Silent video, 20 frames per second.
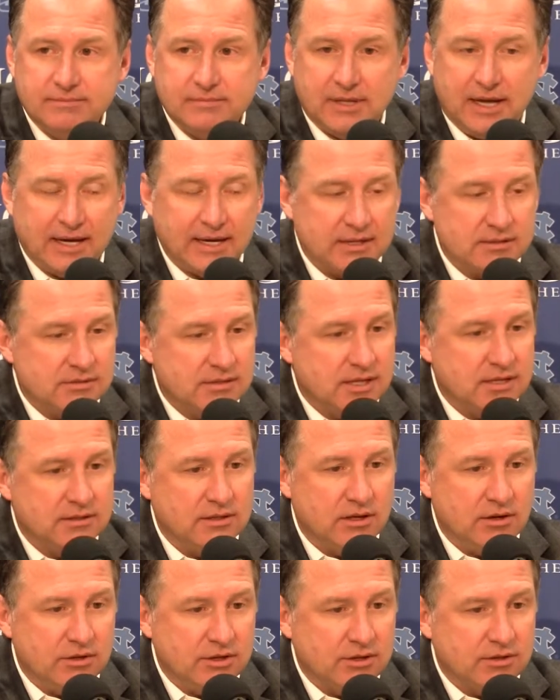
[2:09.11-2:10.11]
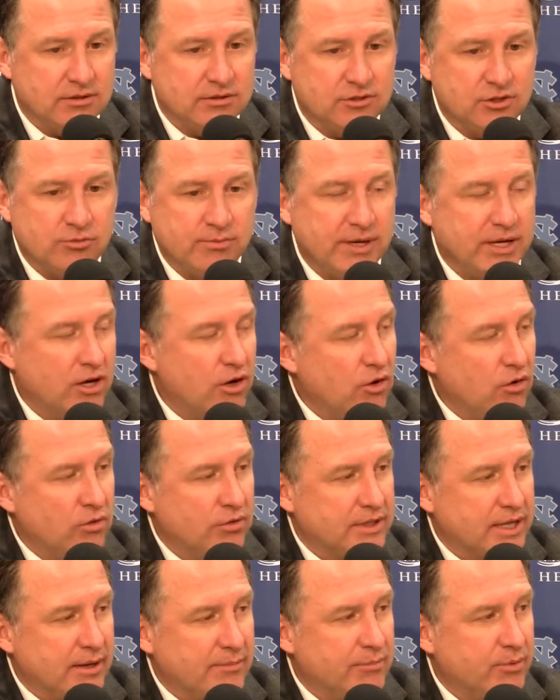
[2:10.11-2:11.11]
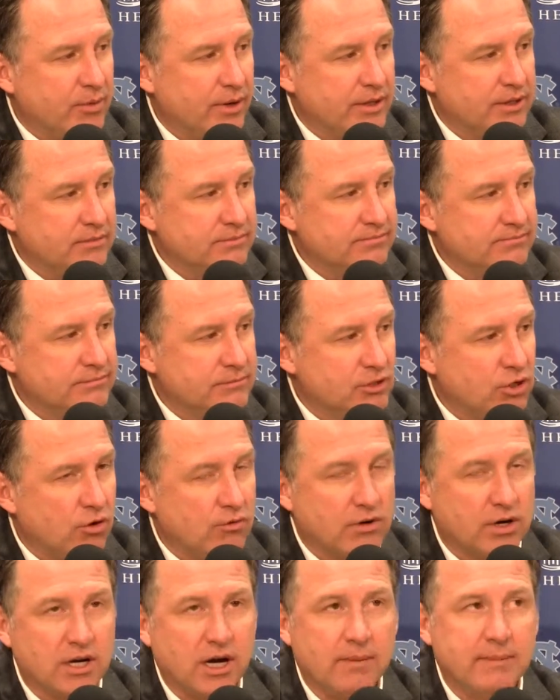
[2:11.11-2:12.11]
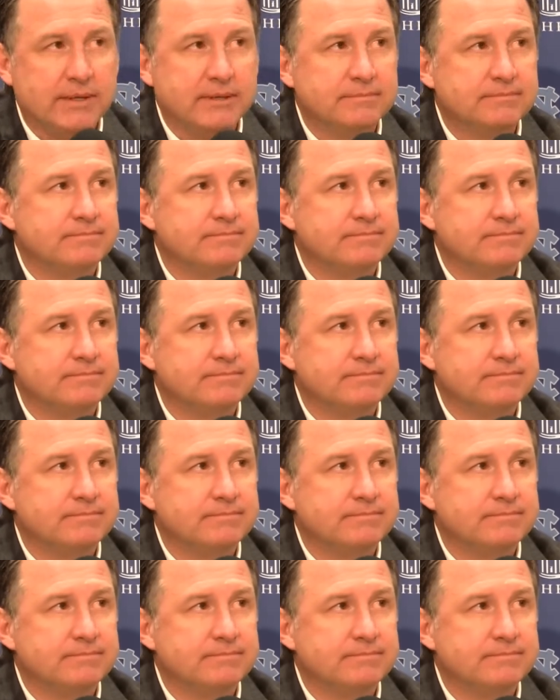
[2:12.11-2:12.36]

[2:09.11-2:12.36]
Like I said, though, you're in too big a hole at that point to overcome.